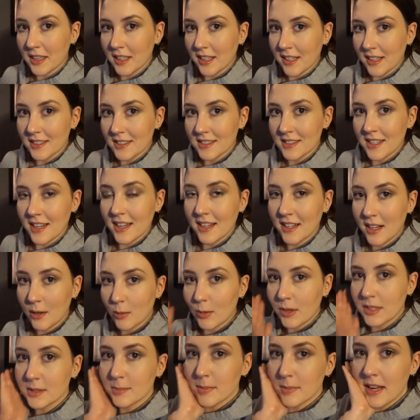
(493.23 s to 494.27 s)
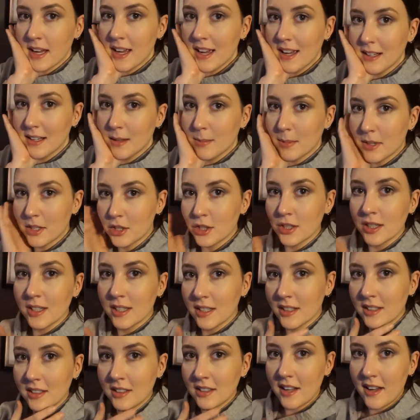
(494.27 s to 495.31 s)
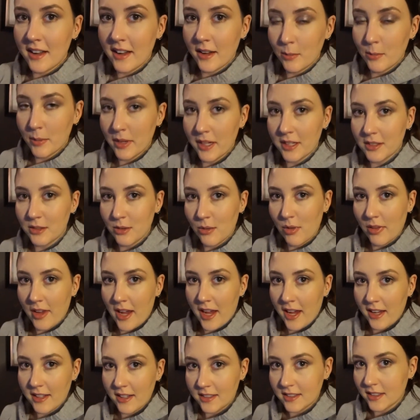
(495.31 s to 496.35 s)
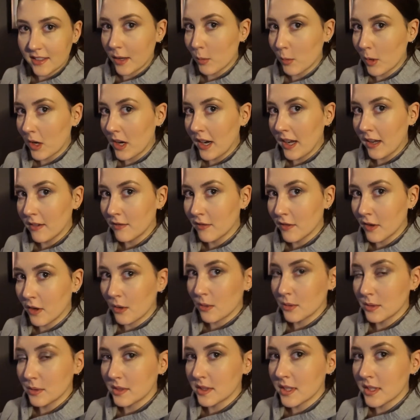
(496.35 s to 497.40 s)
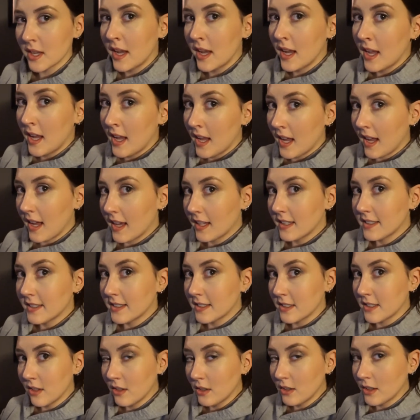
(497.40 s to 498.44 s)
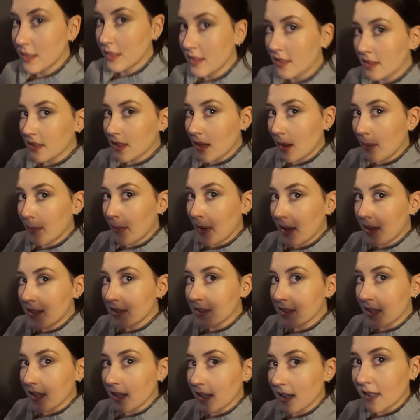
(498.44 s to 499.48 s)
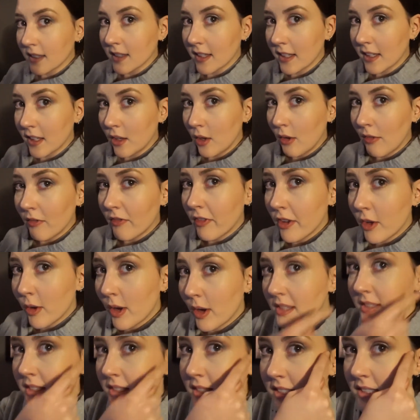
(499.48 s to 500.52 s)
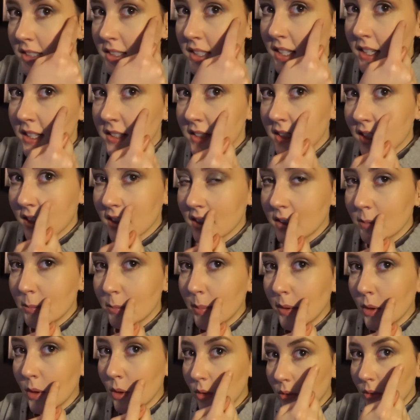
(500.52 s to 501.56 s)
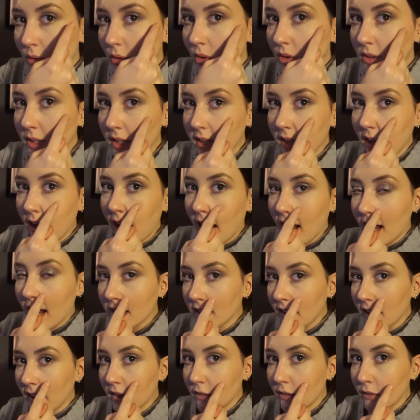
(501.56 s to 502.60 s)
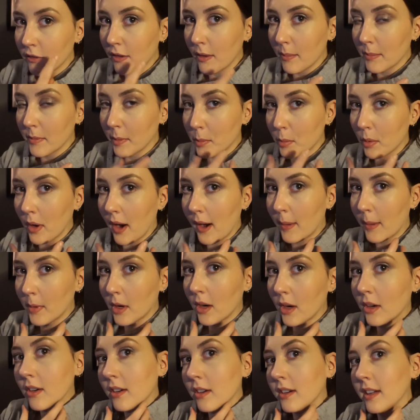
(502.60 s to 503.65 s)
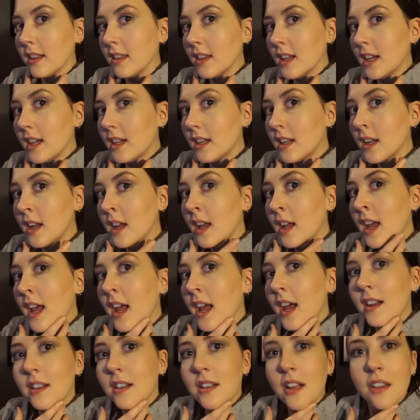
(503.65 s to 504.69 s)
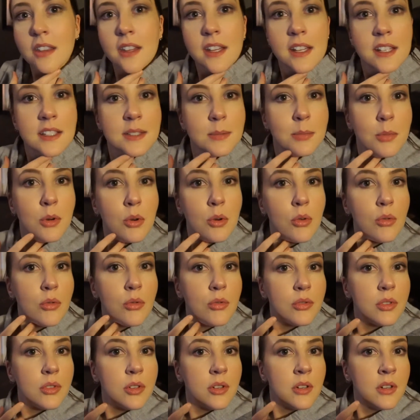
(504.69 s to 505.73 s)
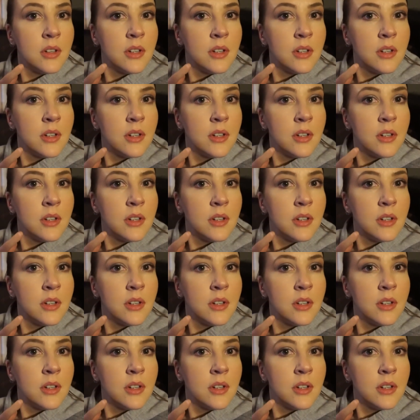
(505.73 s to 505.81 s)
Like I said, I rest my hand on my chin a lot when I do that, and I wear headphones, and it still looks amazing. Like you guys can see, it's got the beautiful like highlight from the primer underneath it, and nothing has moved.